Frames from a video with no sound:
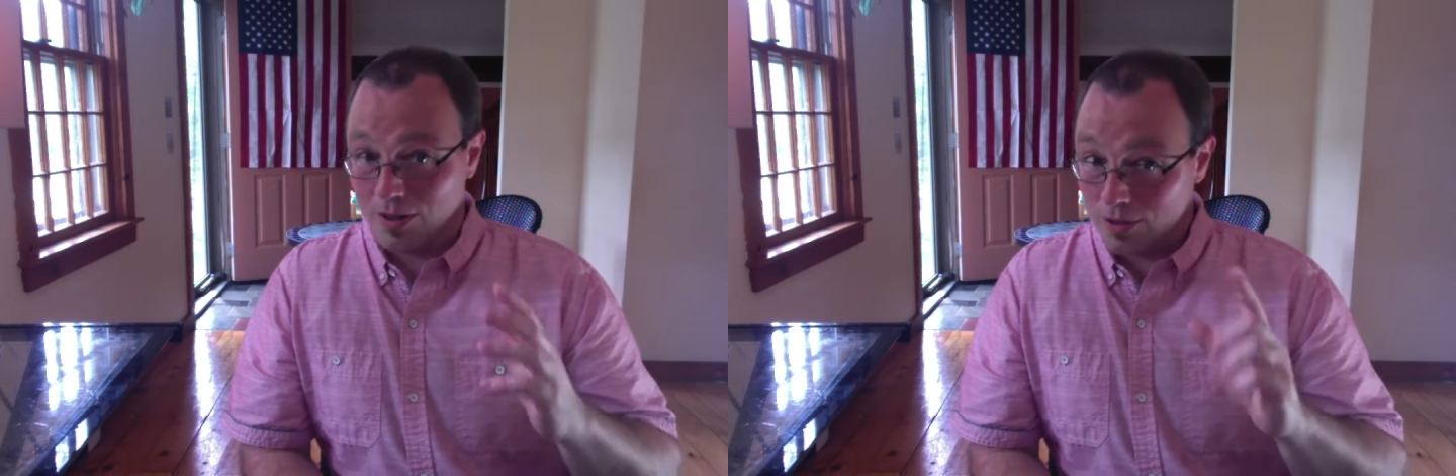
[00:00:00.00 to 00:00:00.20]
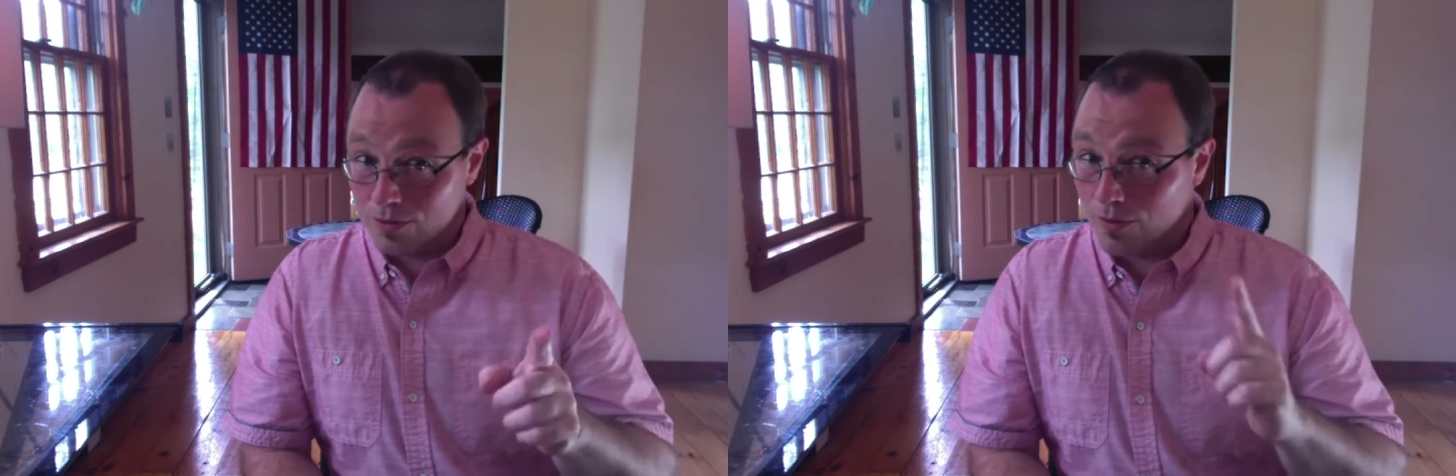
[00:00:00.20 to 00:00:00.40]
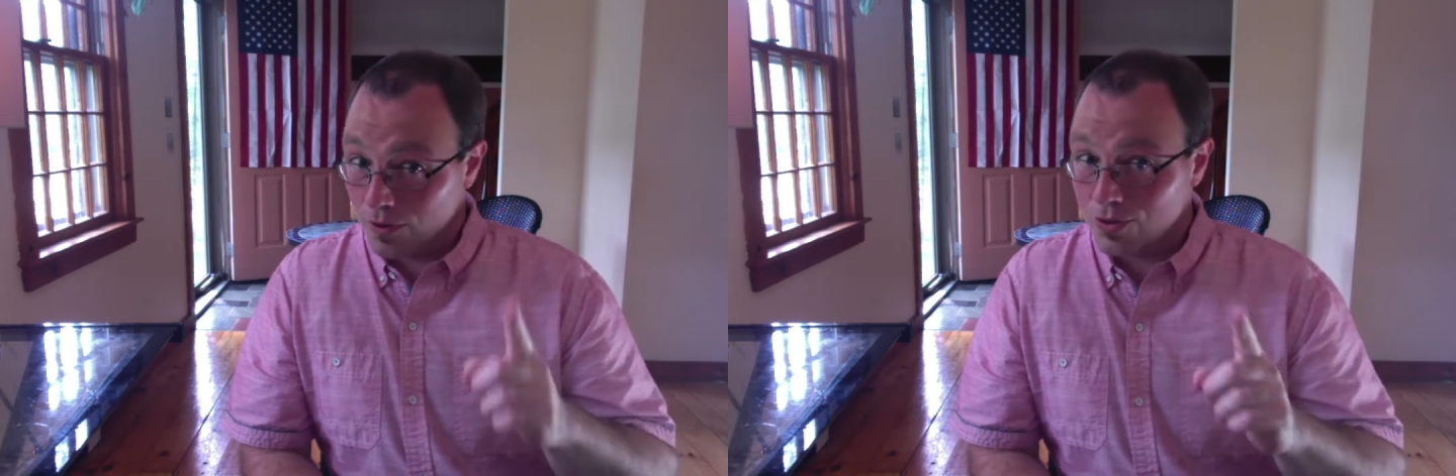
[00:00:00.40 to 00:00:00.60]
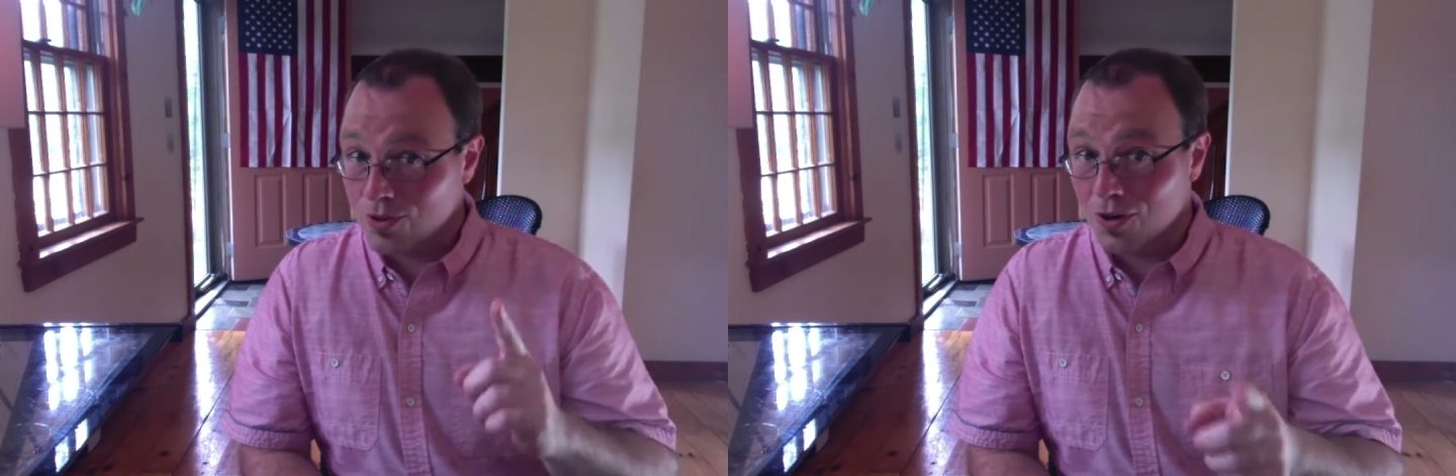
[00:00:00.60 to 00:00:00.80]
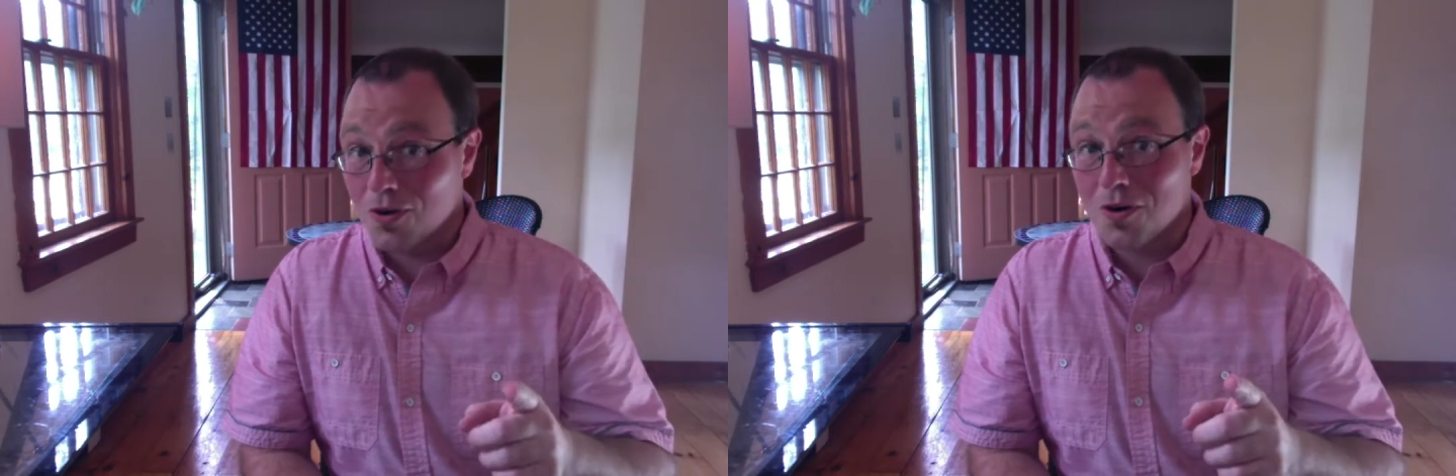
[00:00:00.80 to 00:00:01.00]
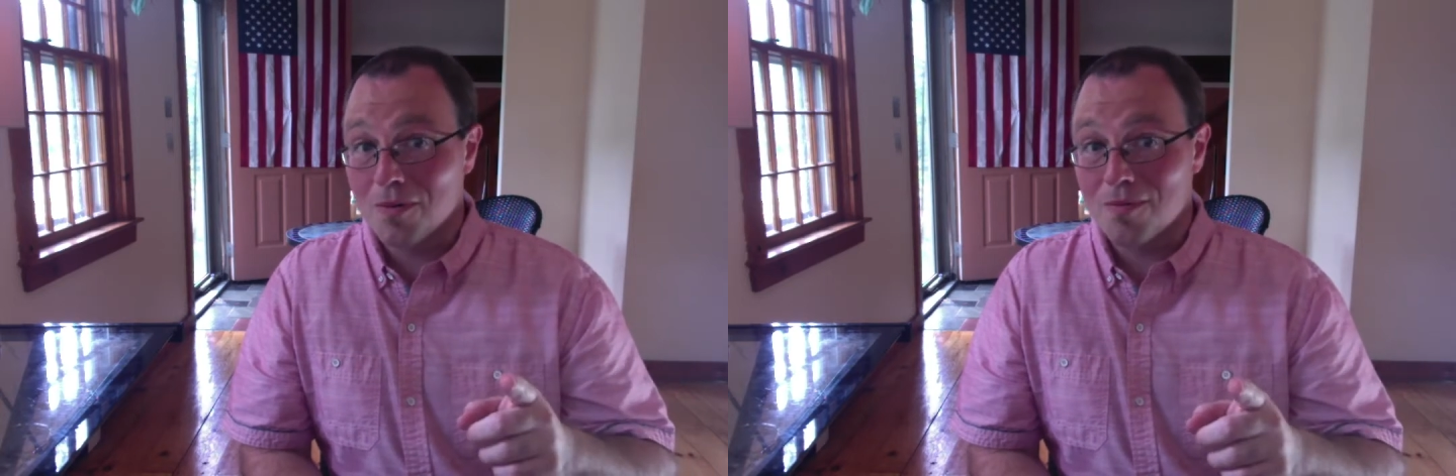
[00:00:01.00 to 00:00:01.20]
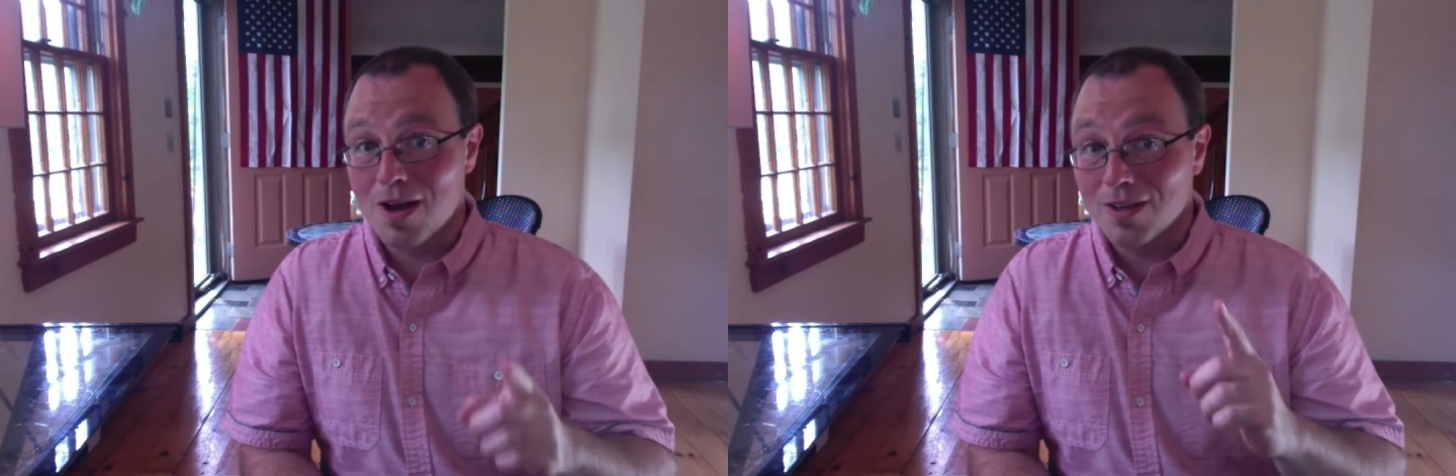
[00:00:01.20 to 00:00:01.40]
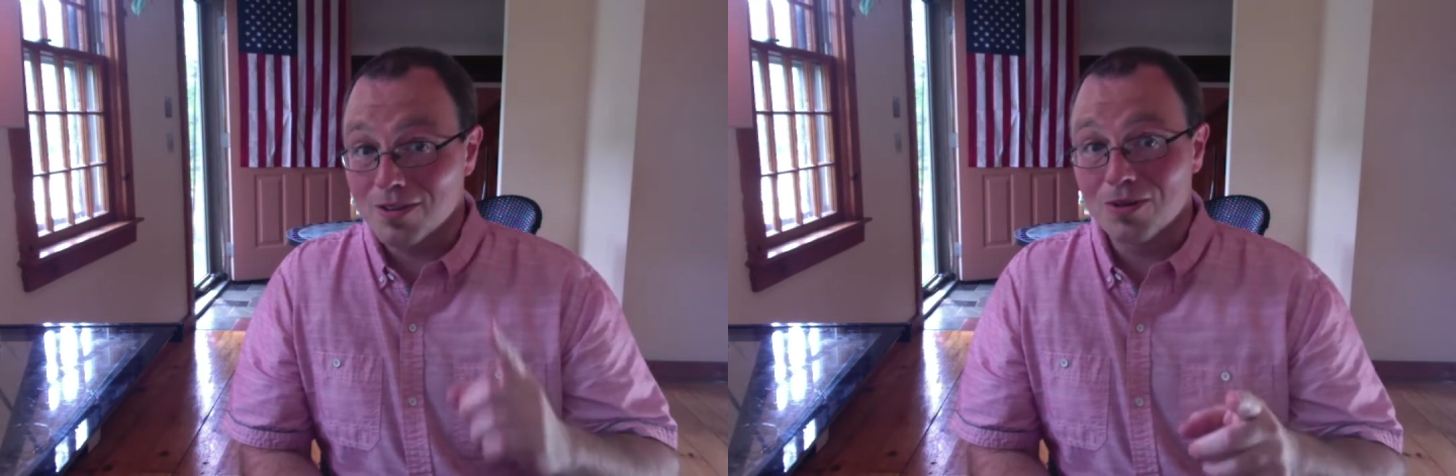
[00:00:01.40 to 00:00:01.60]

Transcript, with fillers: his first term as a